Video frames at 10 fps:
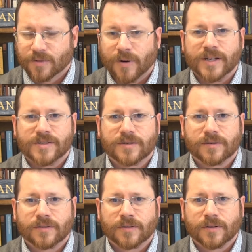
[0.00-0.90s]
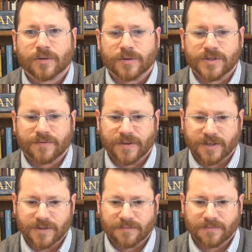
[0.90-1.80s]
Christ's
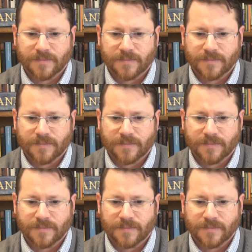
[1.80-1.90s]
crucifixion.